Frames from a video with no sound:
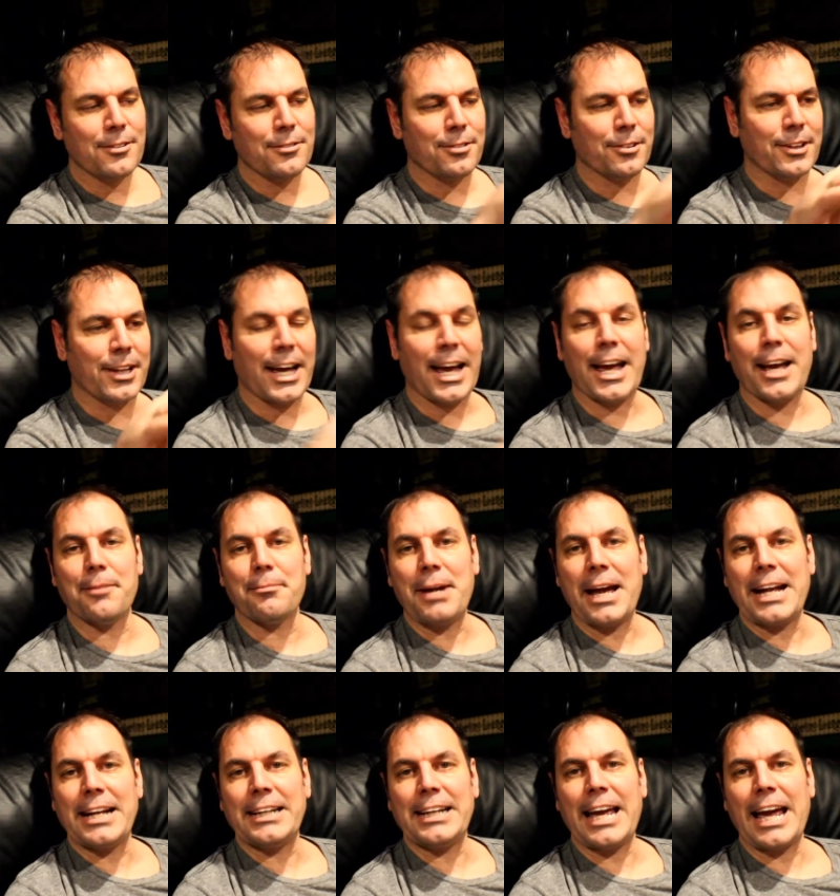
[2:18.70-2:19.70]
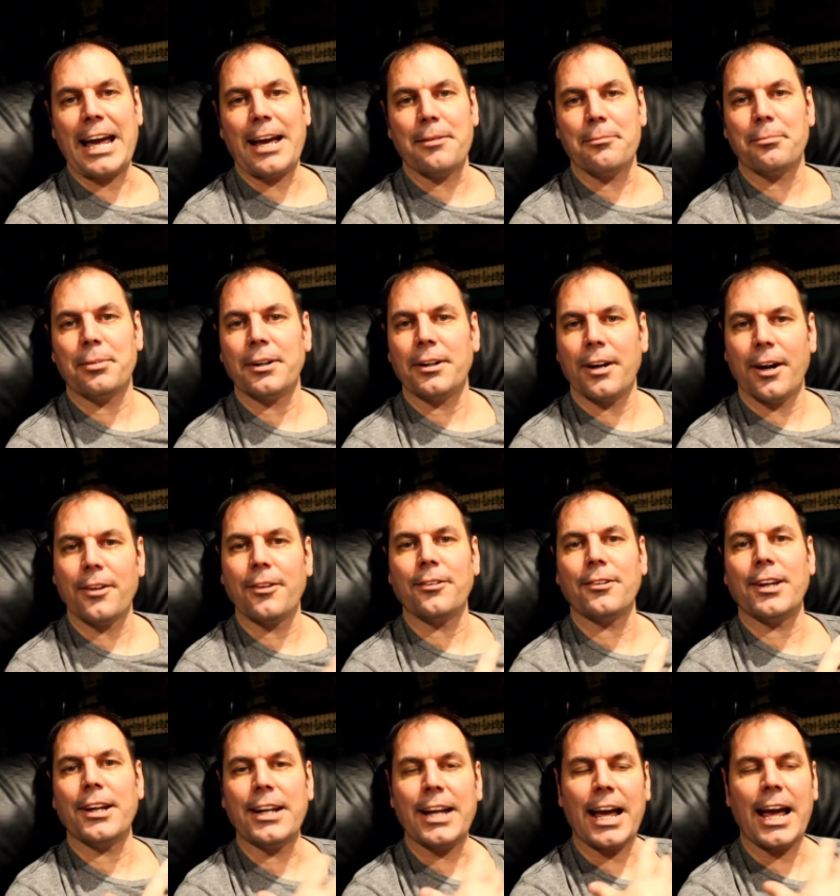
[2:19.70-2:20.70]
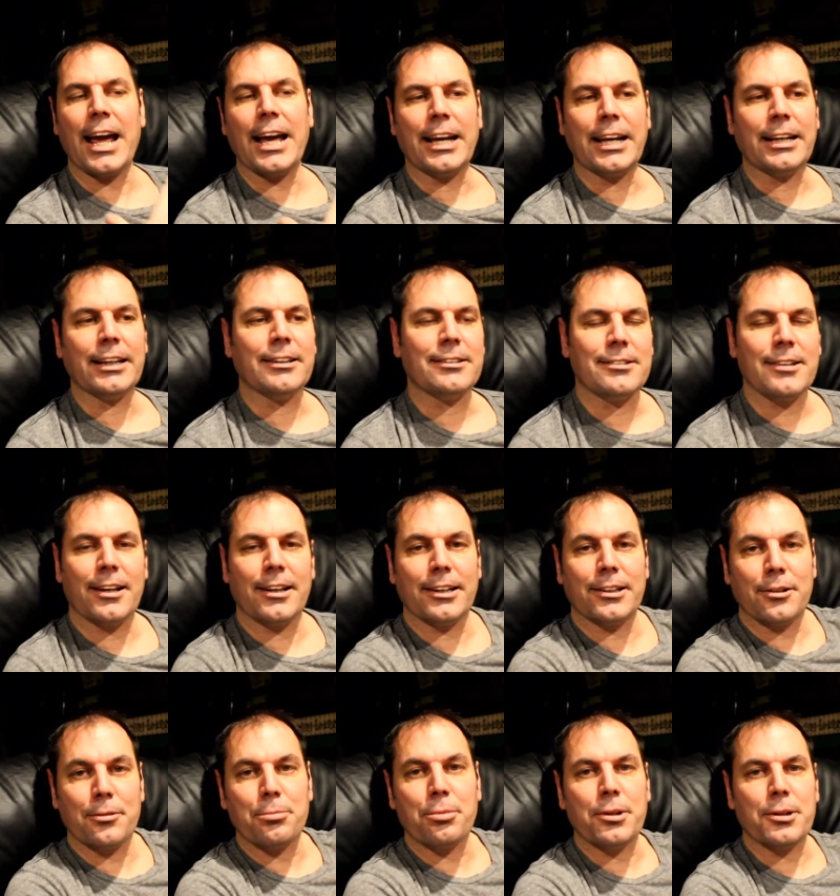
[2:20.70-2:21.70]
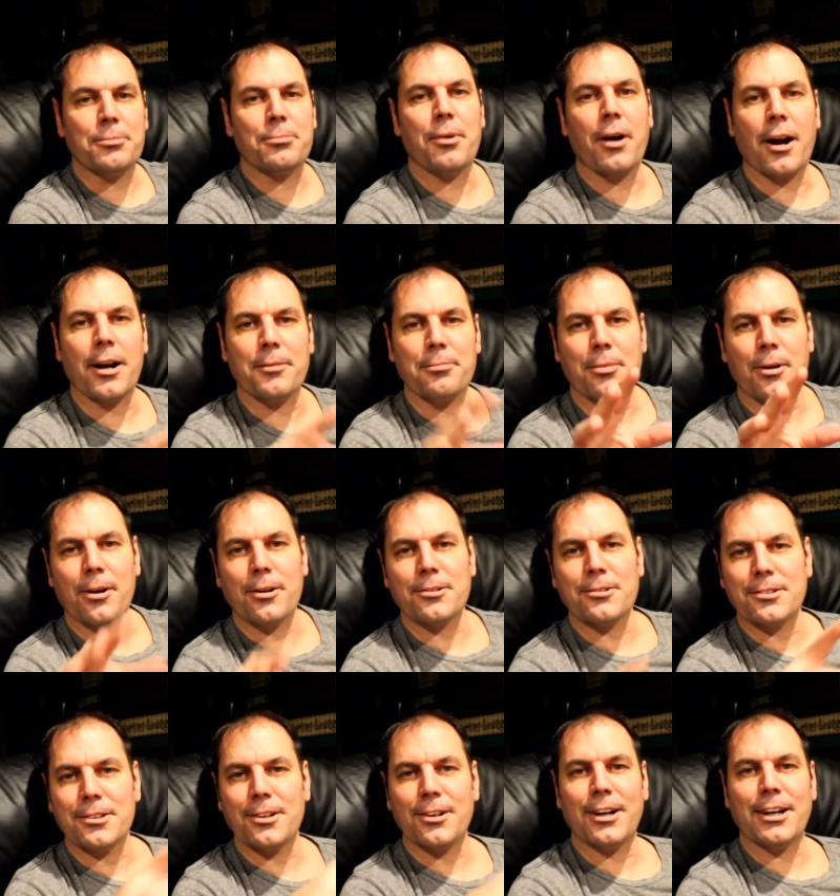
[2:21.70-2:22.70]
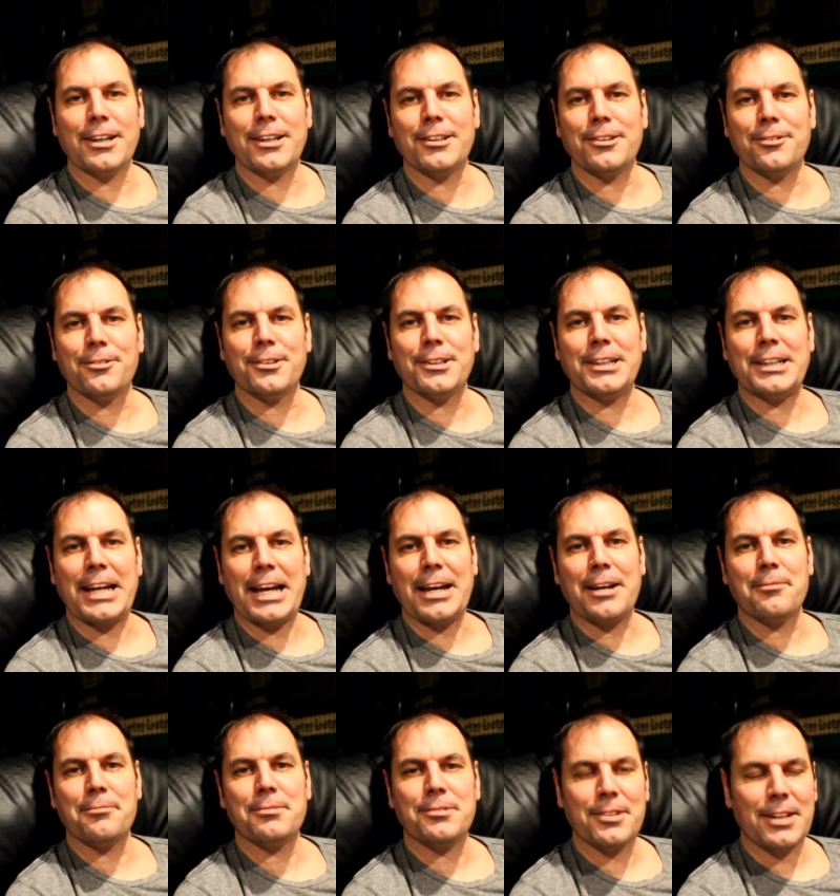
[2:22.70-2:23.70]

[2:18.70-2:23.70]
for the hangman game. But other than hanging, it's not like they're putting body parts. You know how you do in the game.